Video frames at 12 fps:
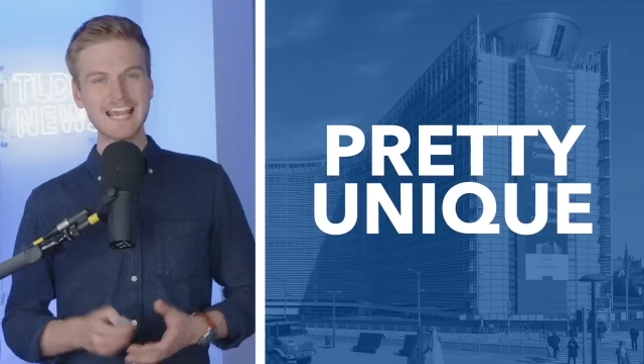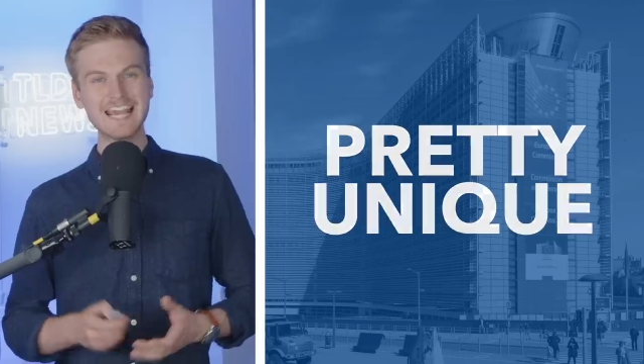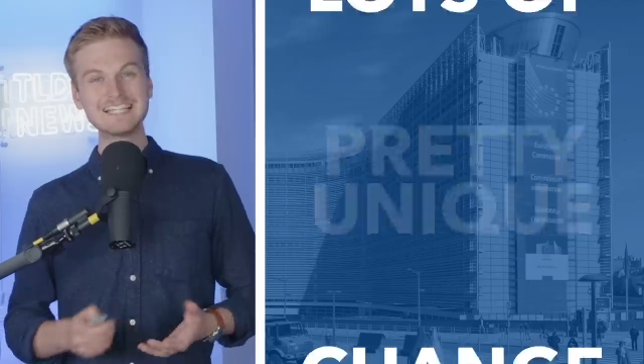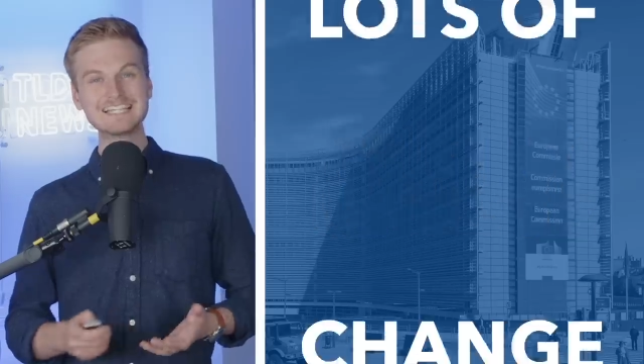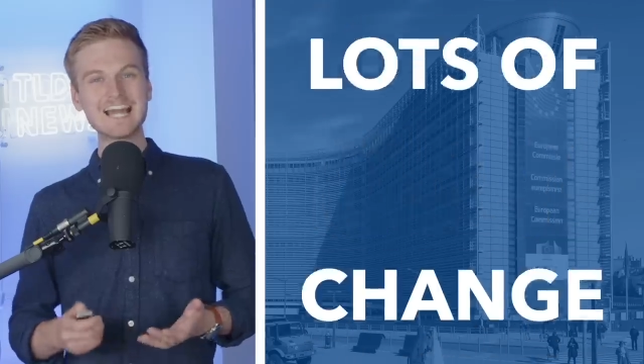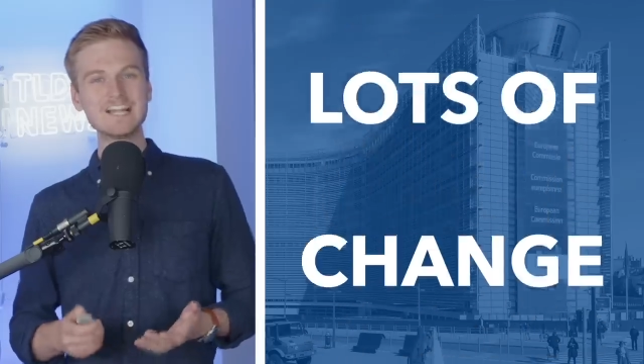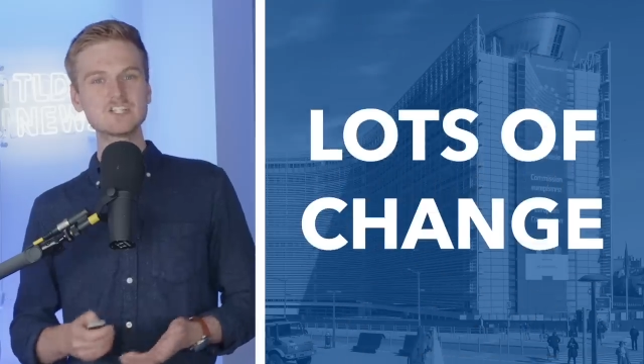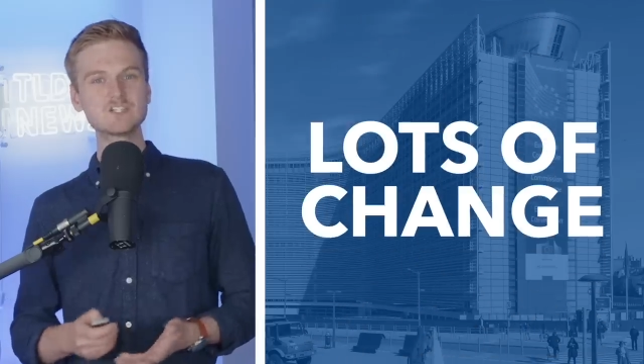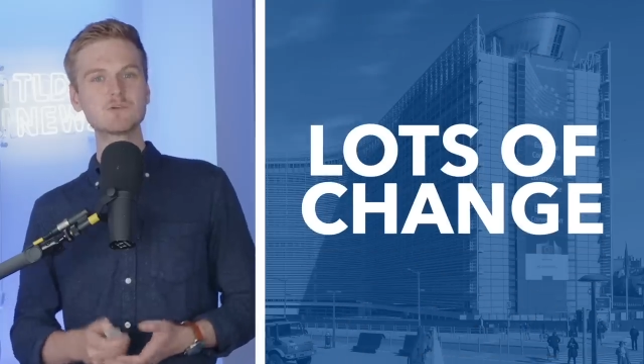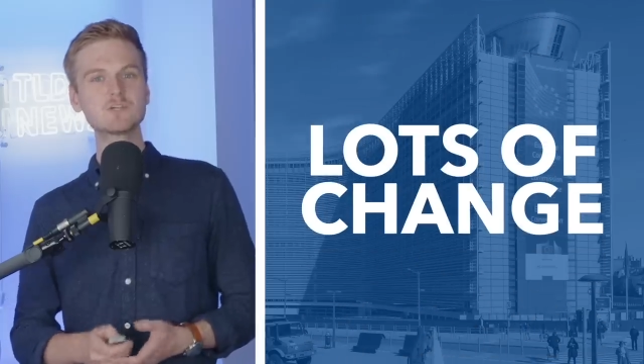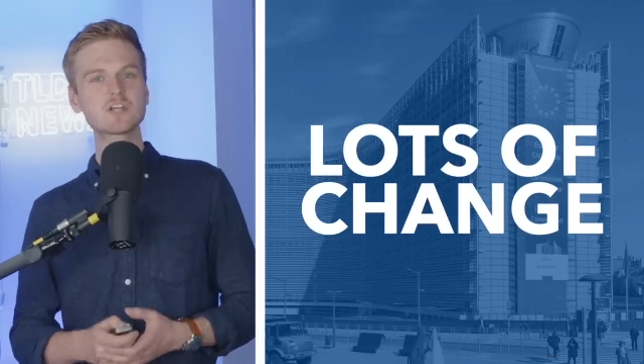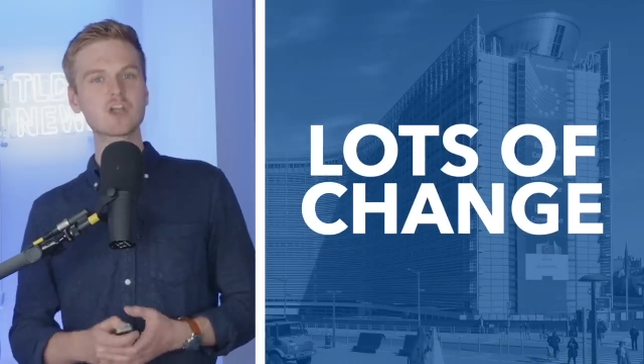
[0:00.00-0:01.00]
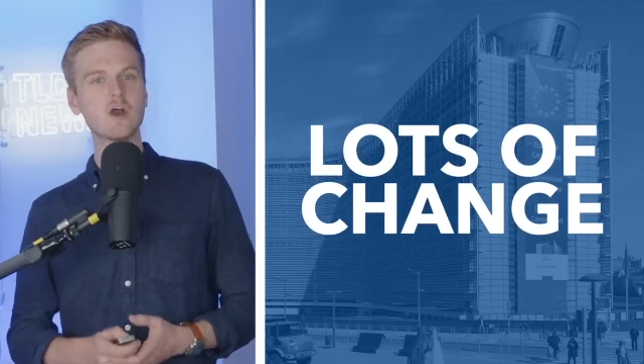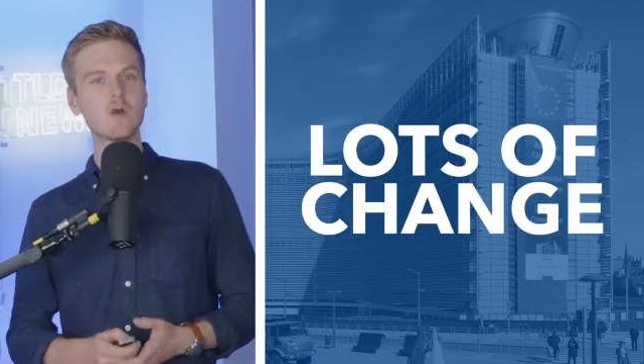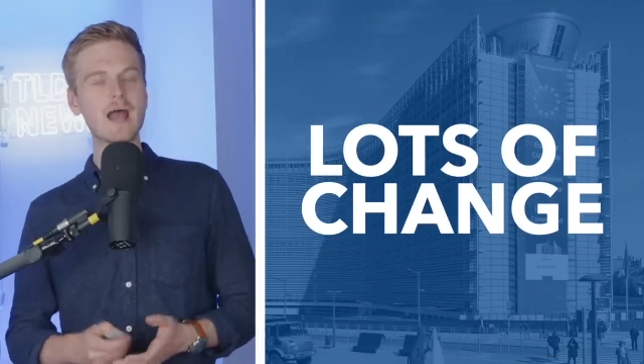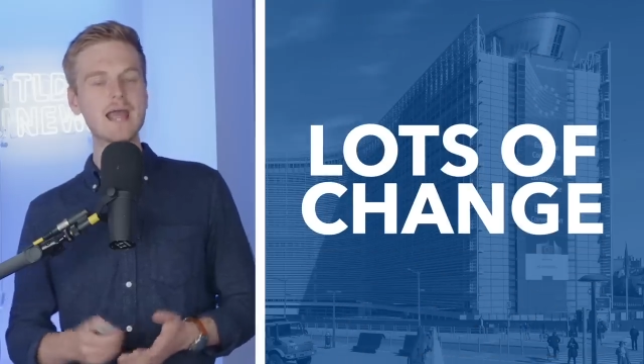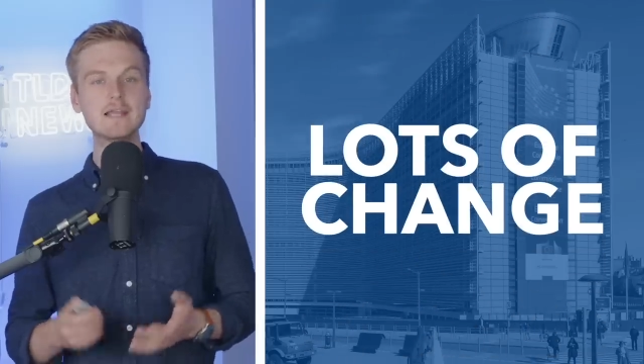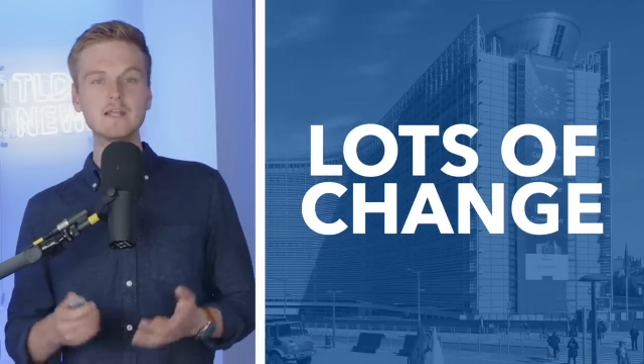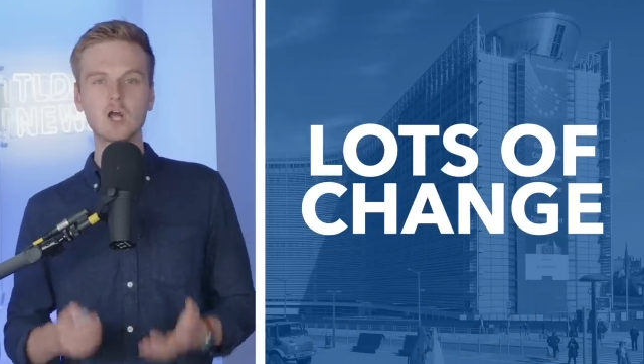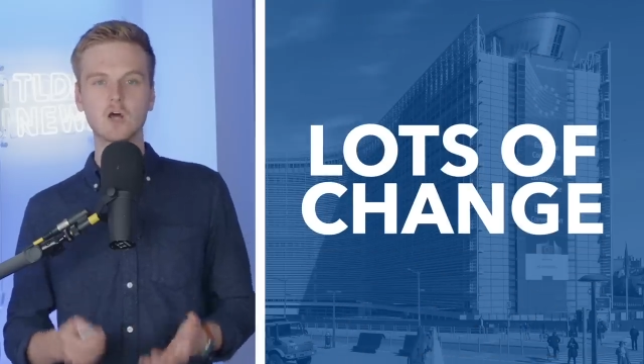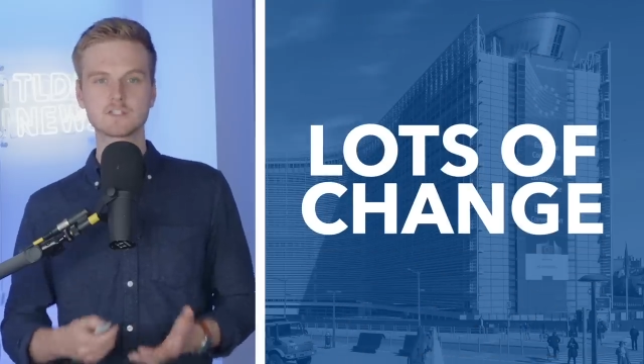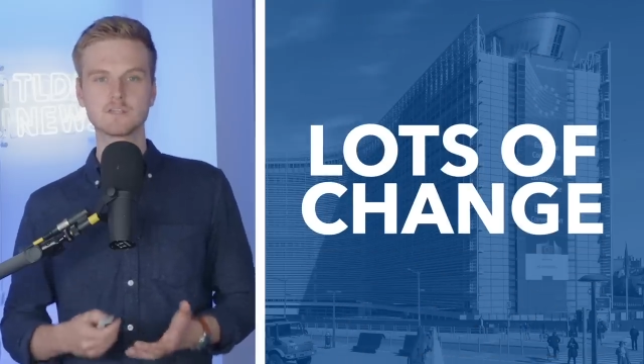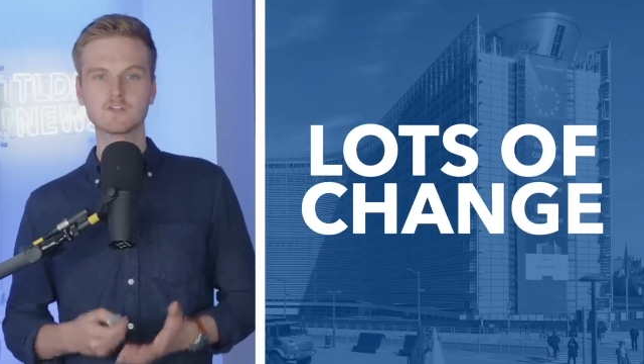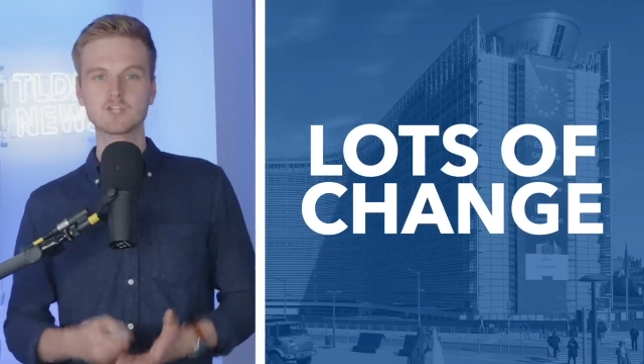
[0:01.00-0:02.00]
it tends to undergo a
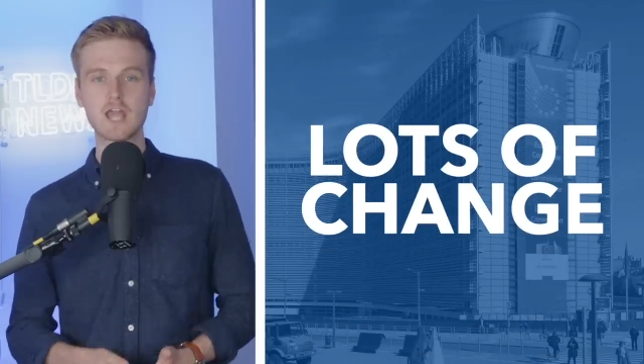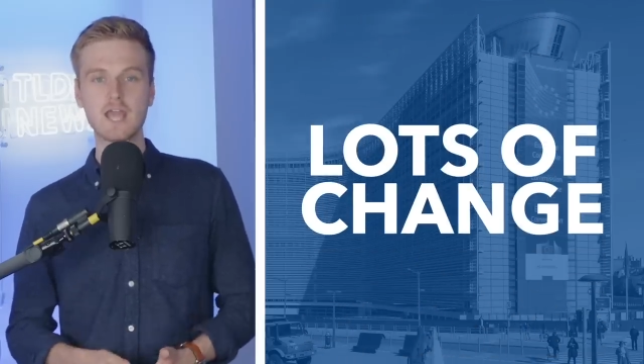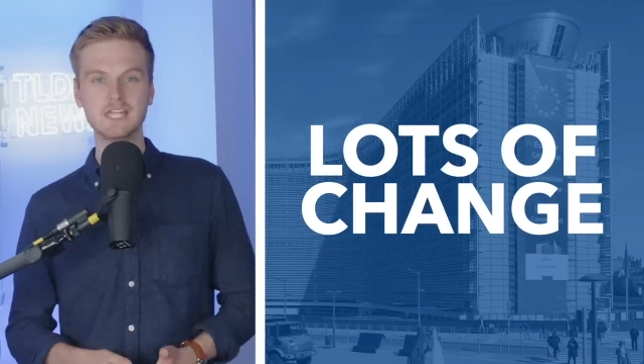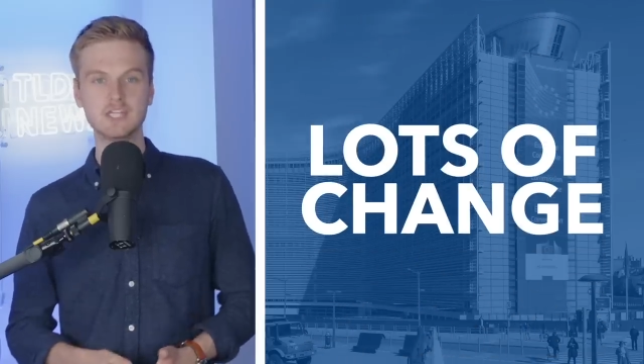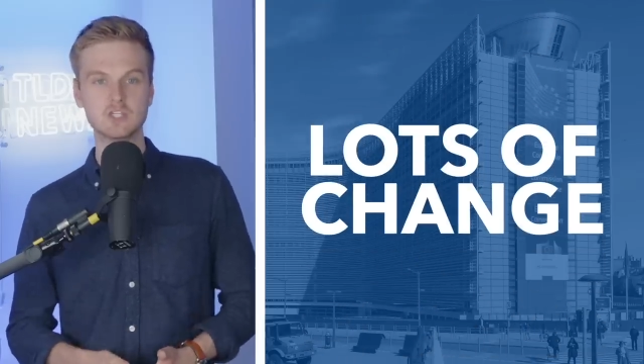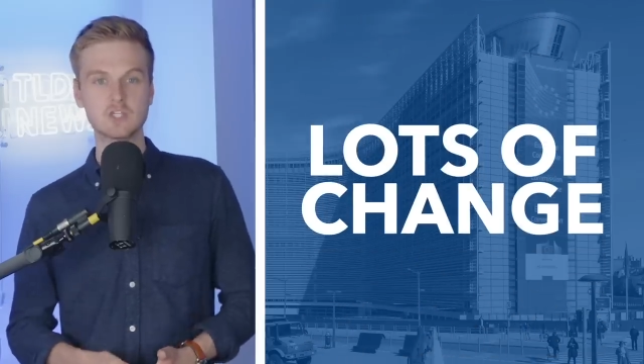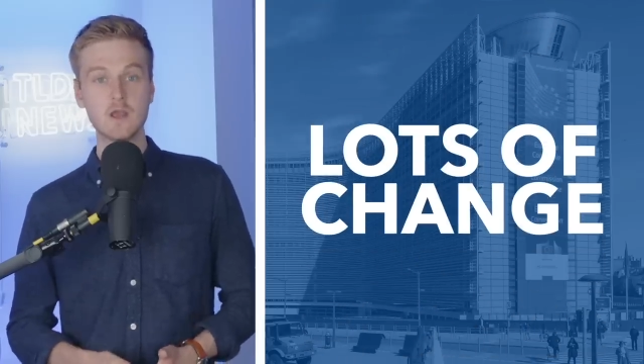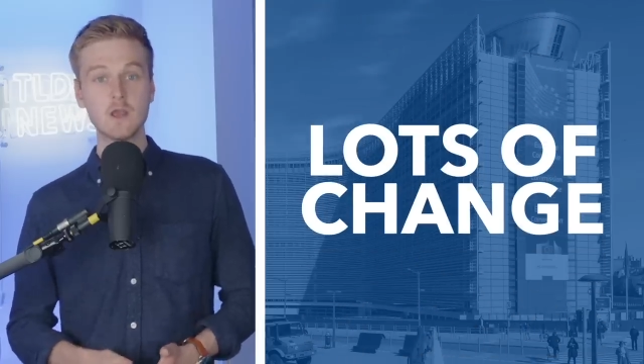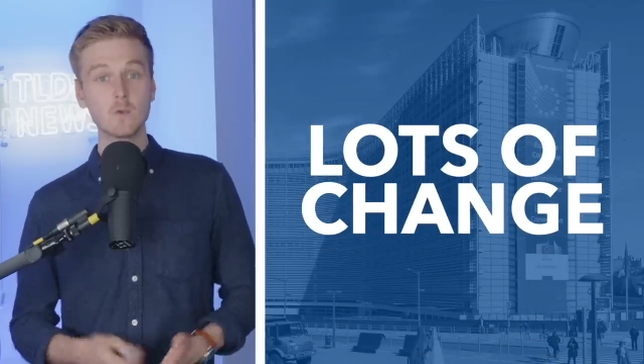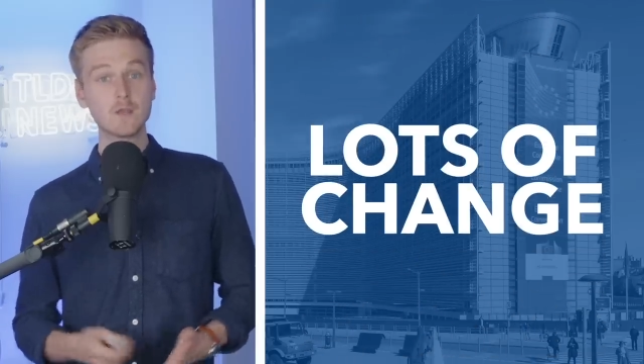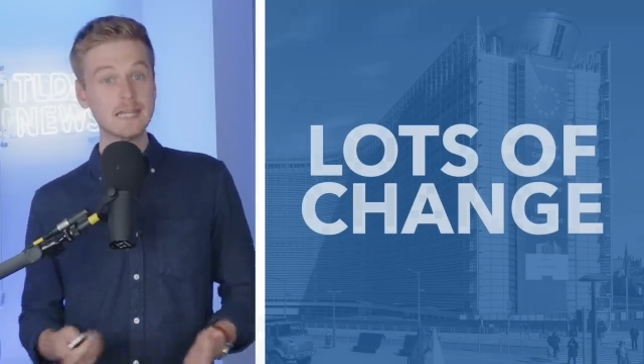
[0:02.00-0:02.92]
lot of change, with